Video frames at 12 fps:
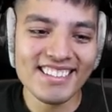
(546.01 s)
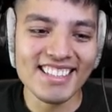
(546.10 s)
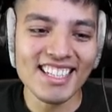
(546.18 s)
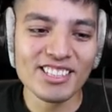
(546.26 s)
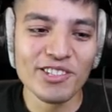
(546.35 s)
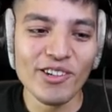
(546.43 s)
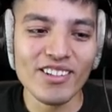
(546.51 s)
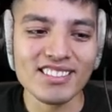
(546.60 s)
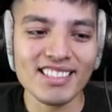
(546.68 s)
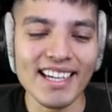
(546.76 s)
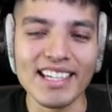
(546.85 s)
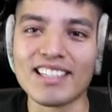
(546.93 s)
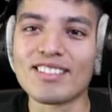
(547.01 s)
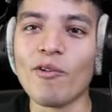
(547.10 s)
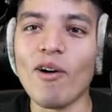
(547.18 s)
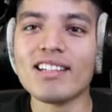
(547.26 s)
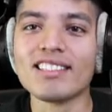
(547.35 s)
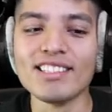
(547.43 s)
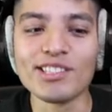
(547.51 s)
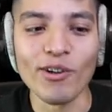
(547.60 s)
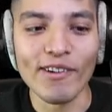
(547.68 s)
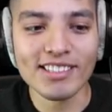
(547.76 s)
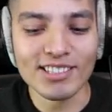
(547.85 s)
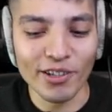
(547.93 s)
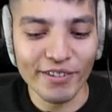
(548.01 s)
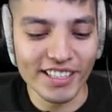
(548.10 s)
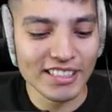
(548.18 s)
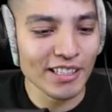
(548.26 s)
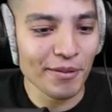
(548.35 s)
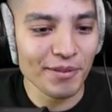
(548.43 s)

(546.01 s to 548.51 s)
Dude, that's cool. It's like watching Toy Story or